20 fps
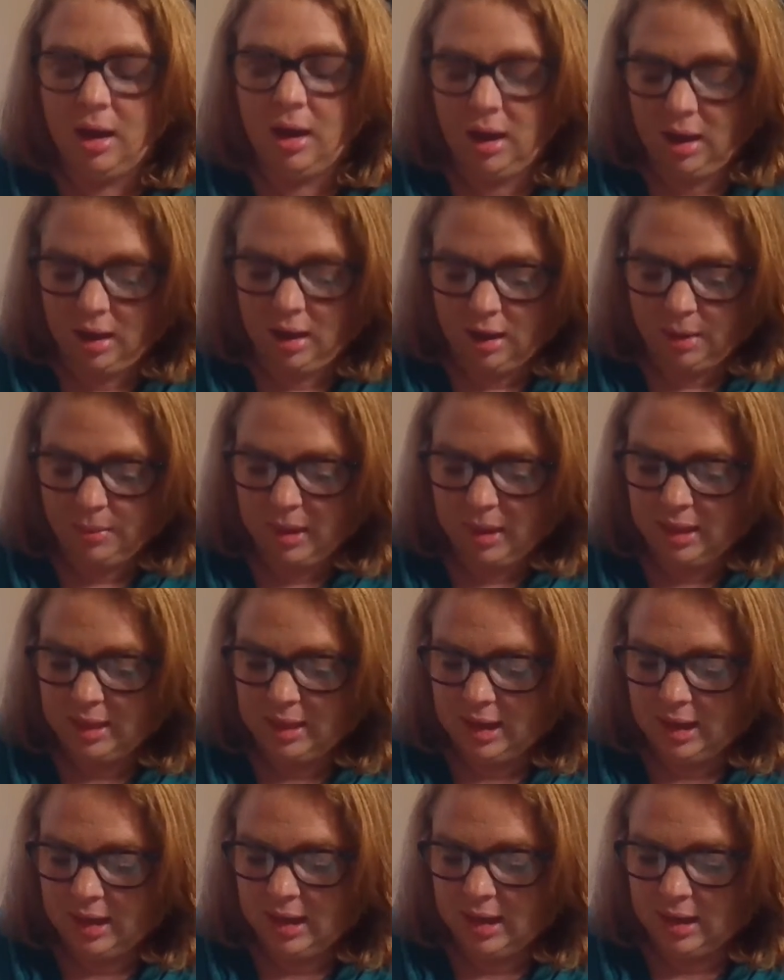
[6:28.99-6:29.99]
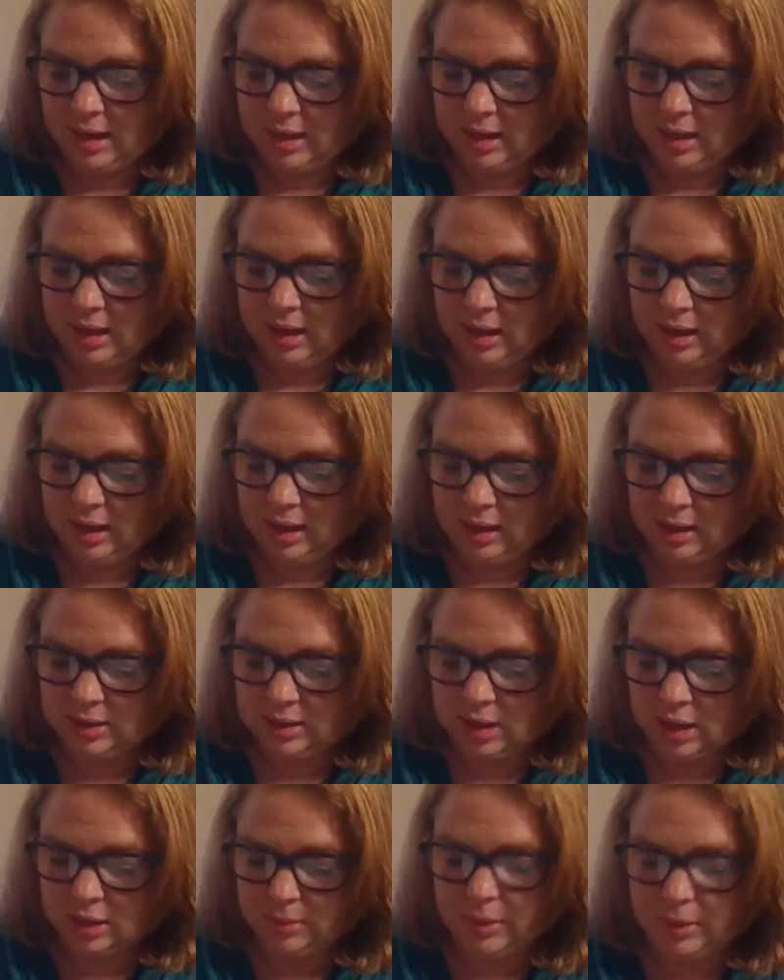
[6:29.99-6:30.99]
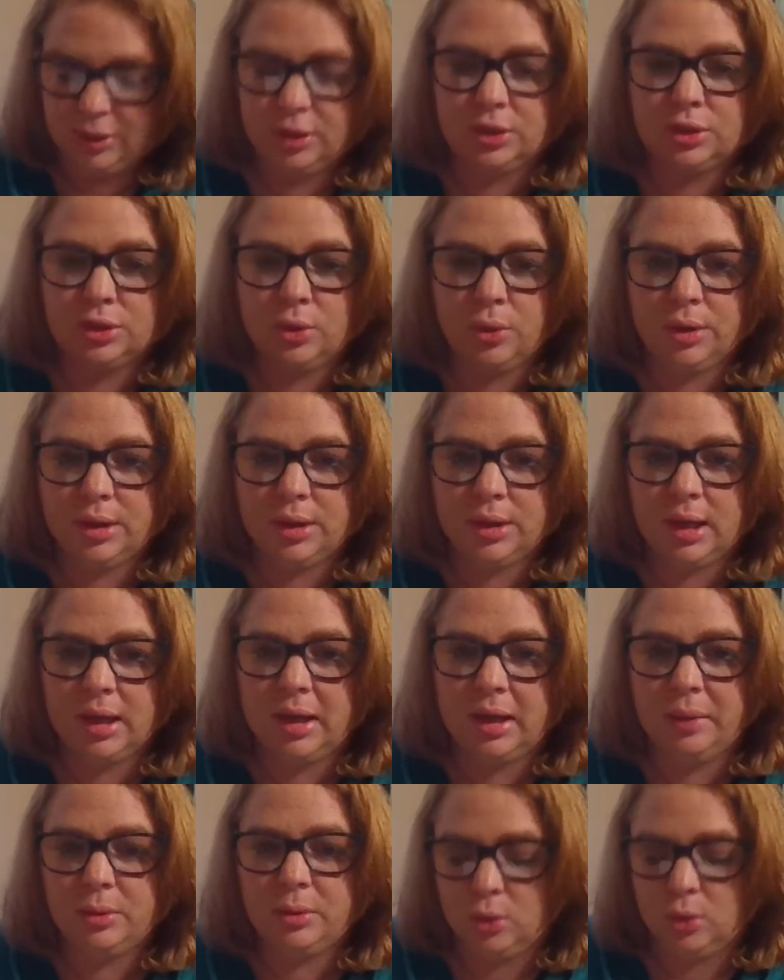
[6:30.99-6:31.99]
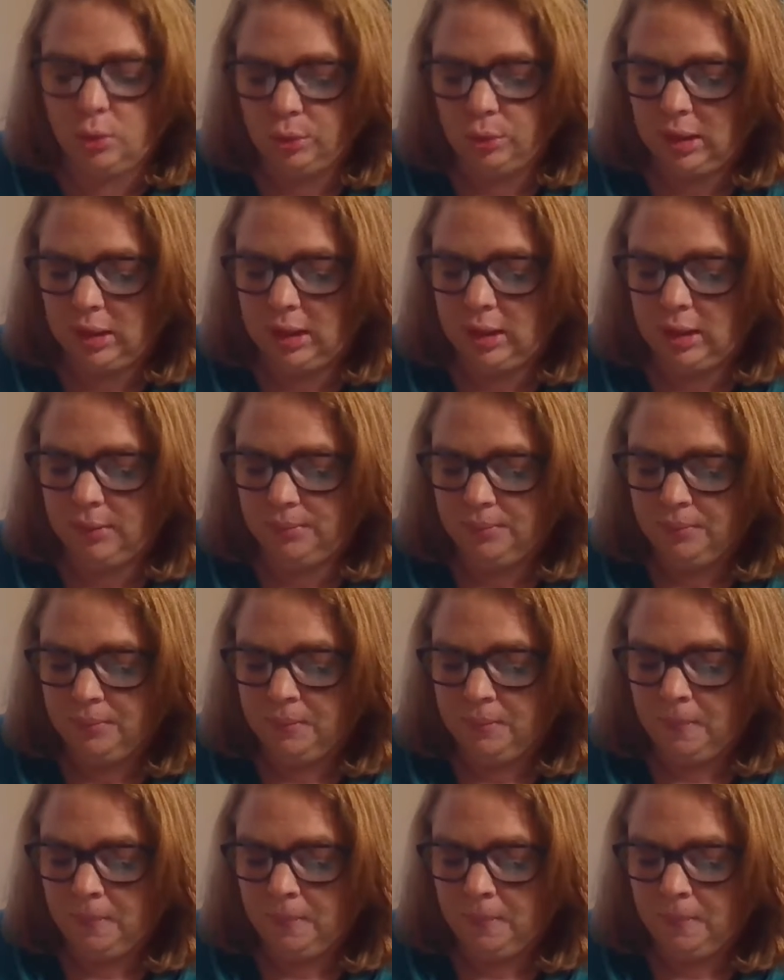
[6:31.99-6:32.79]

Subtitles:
And then it talks about the sword that he was holding,